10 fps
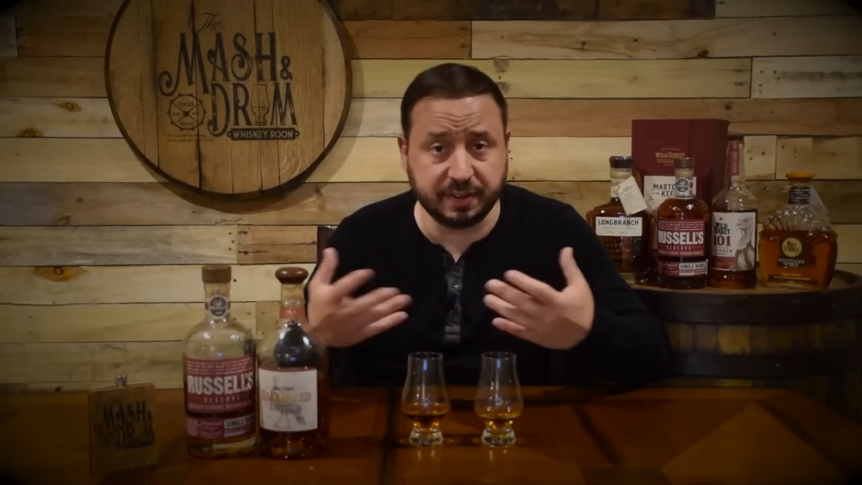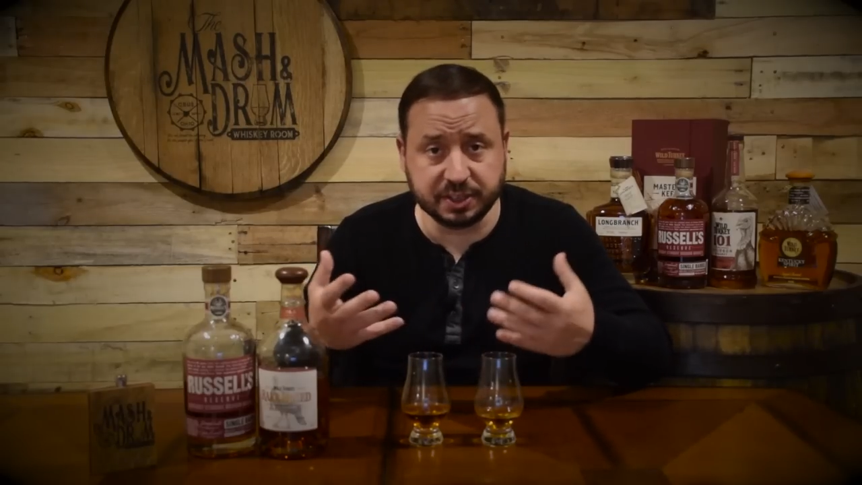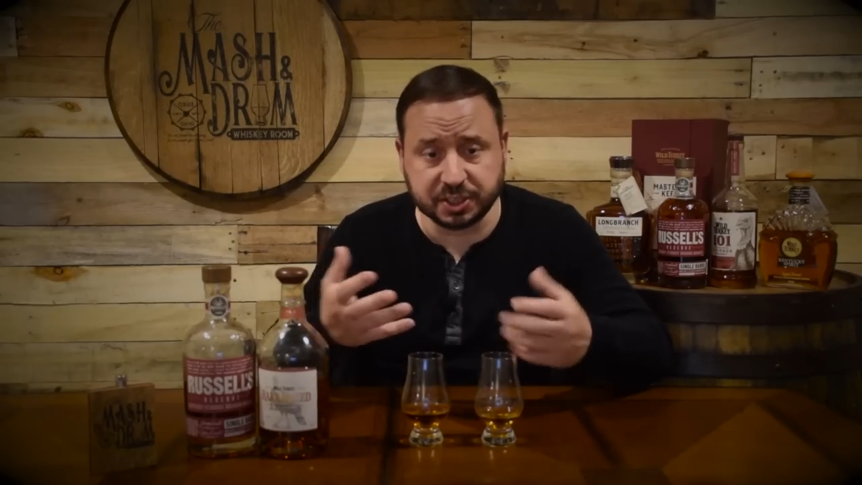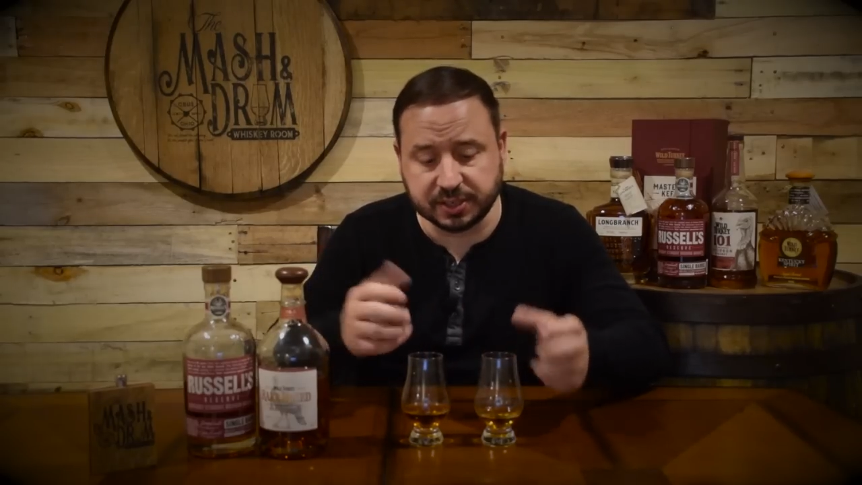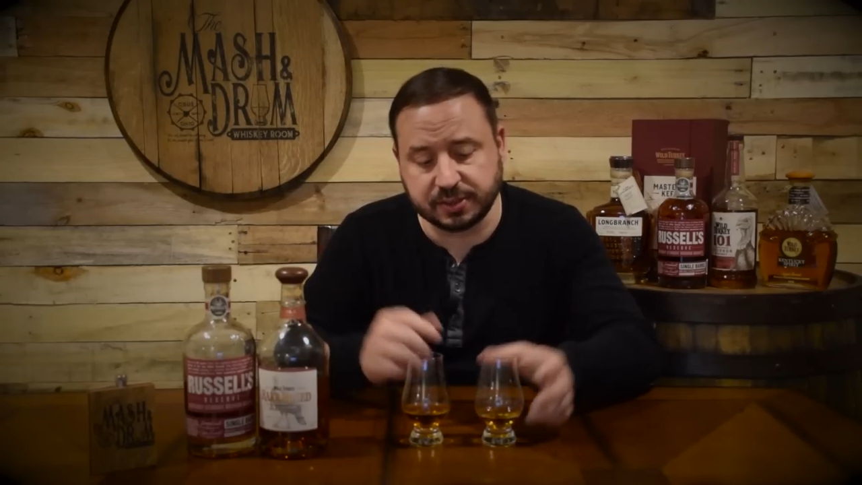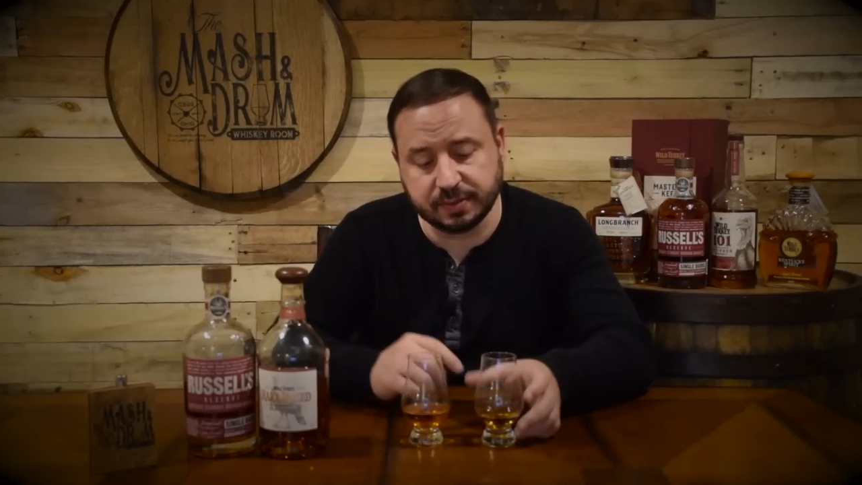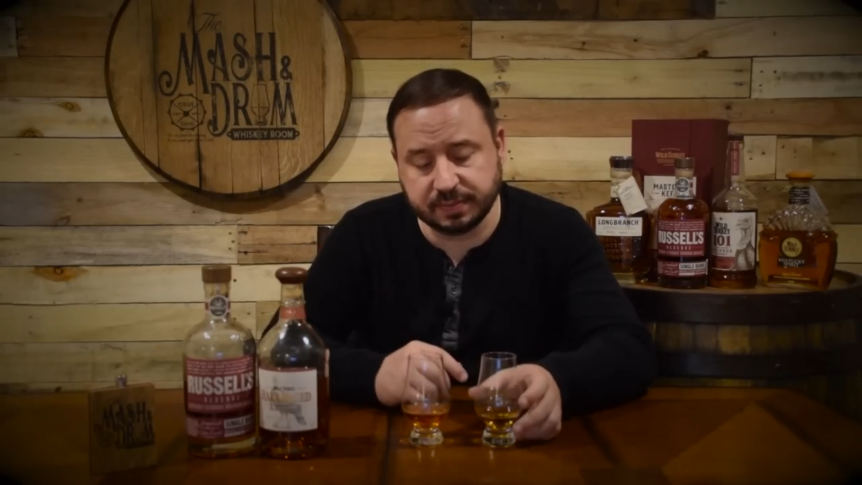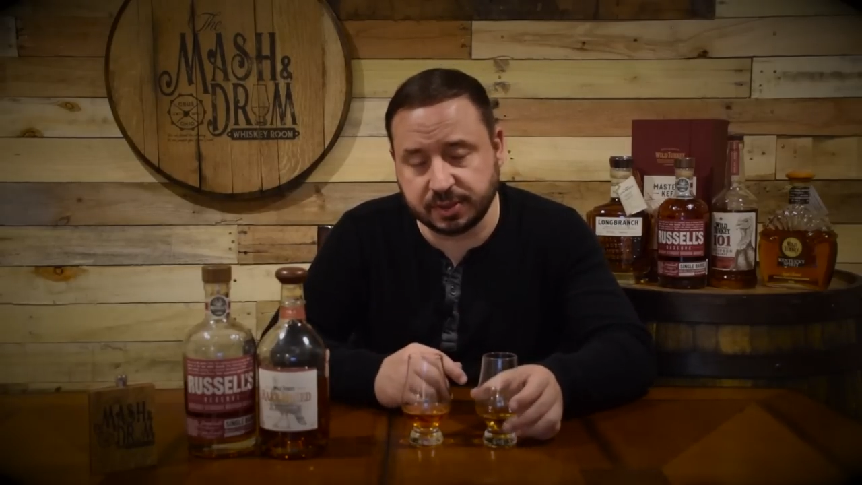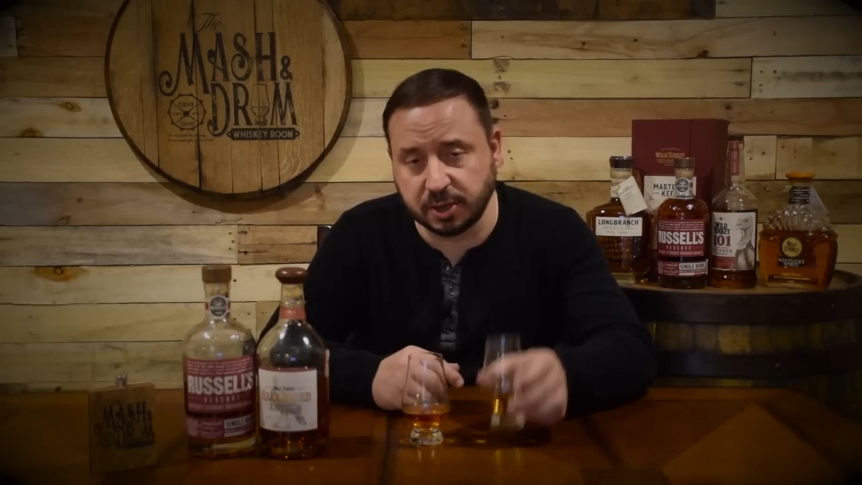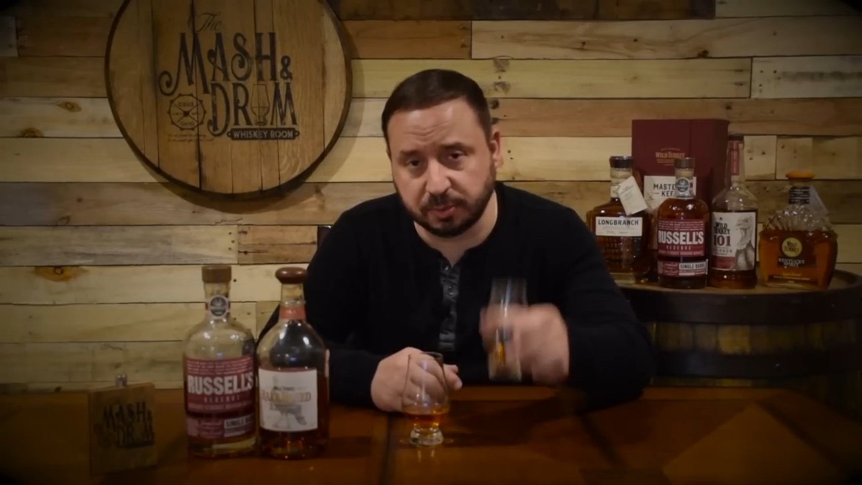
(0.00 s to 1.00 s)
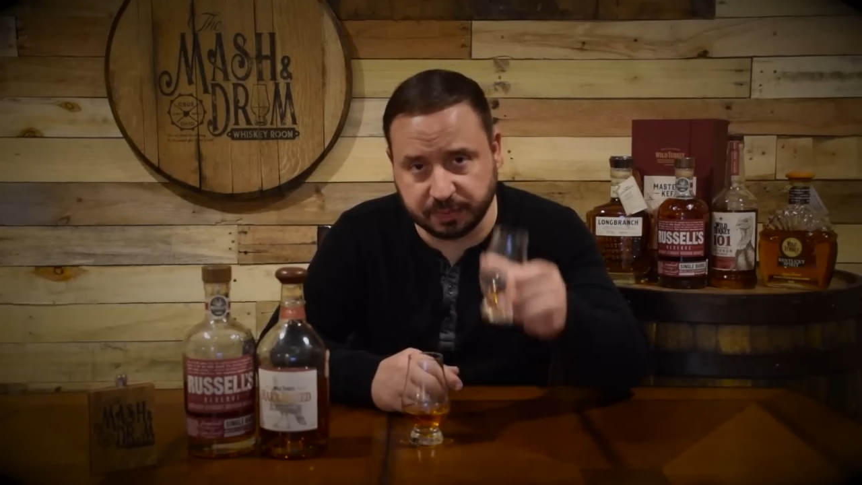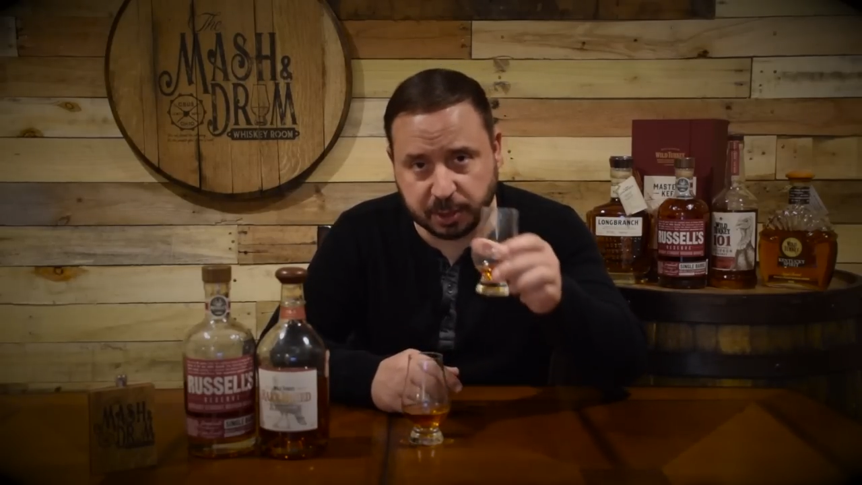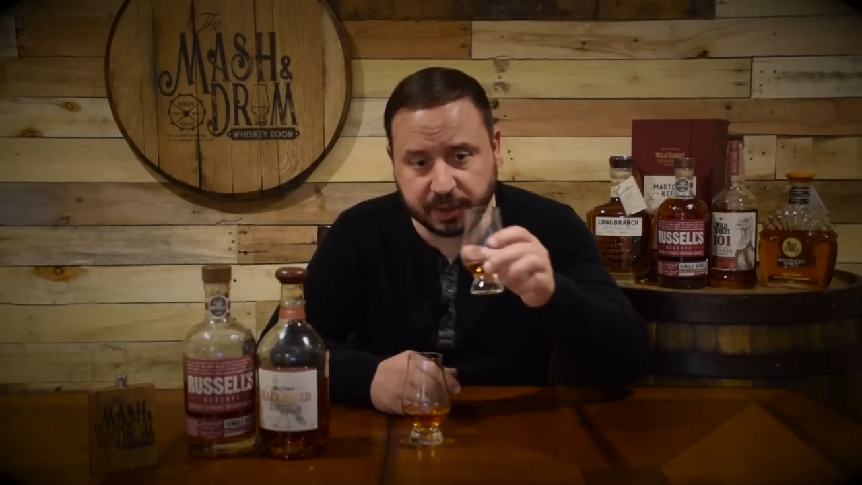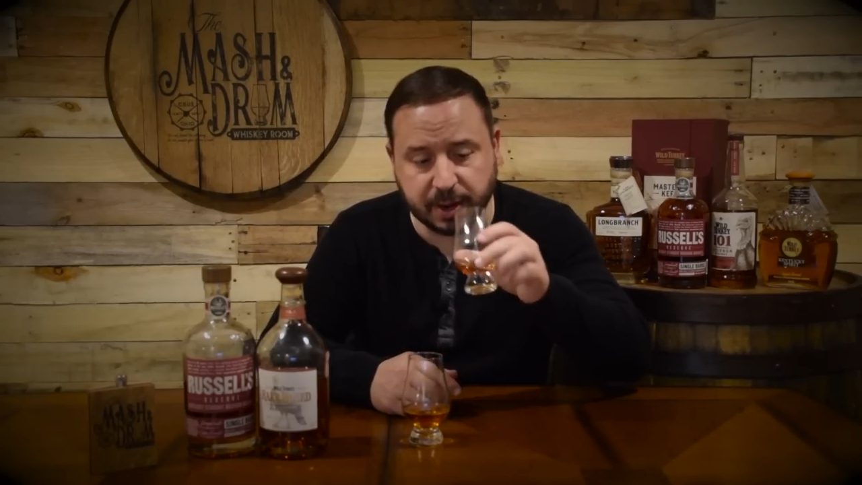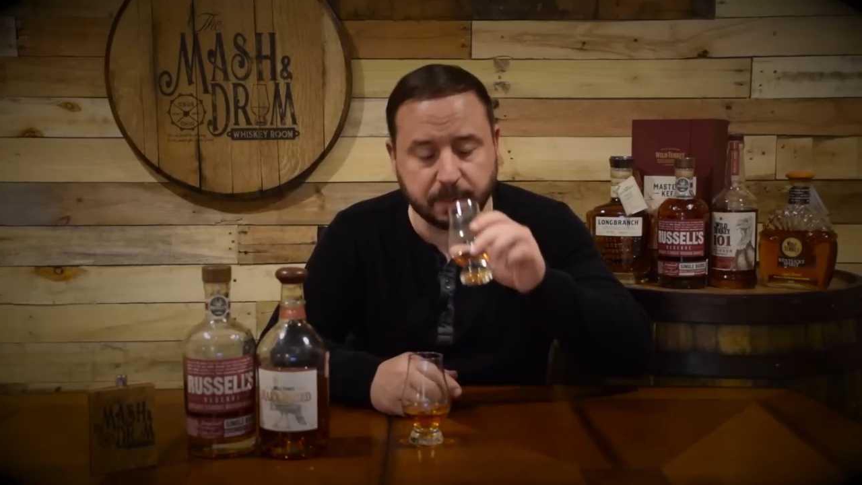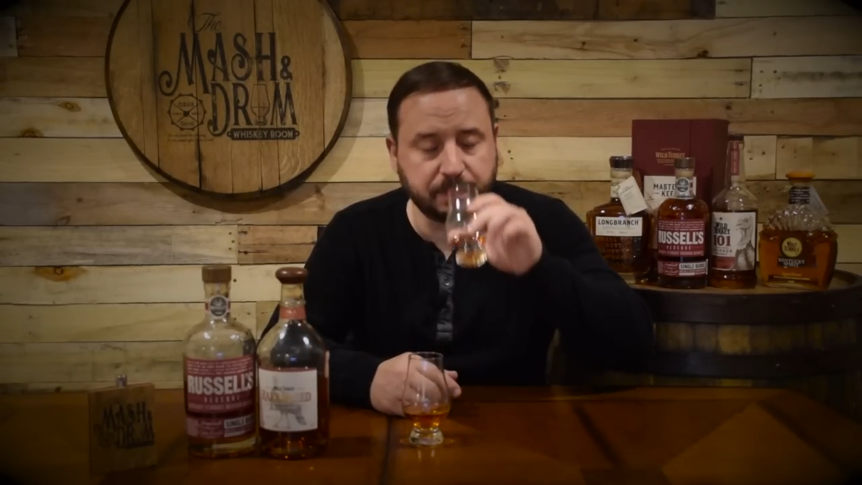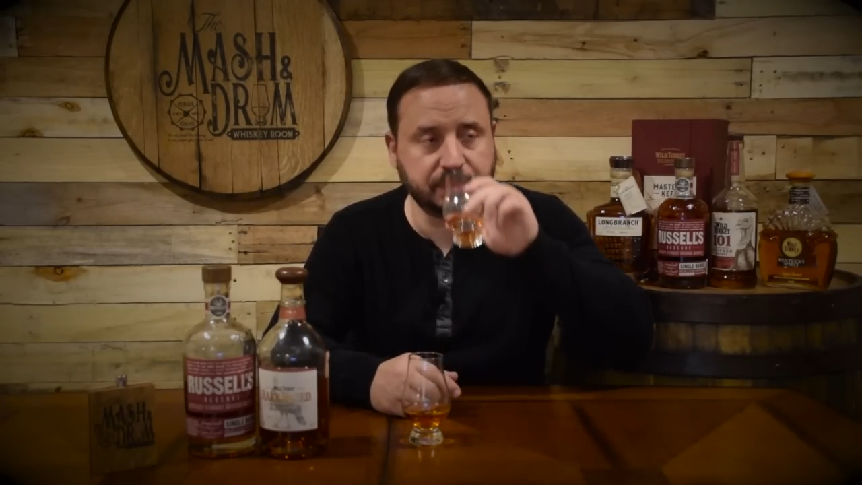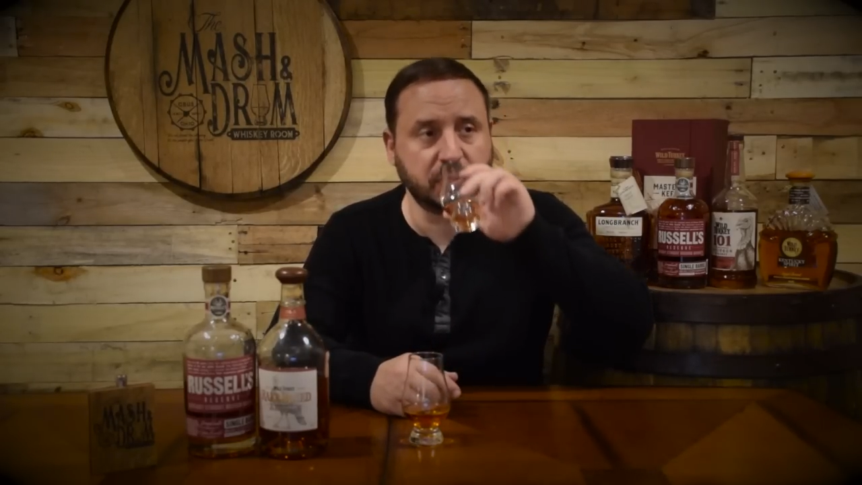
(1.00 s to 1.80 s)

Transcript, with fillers: finish is. So here we go.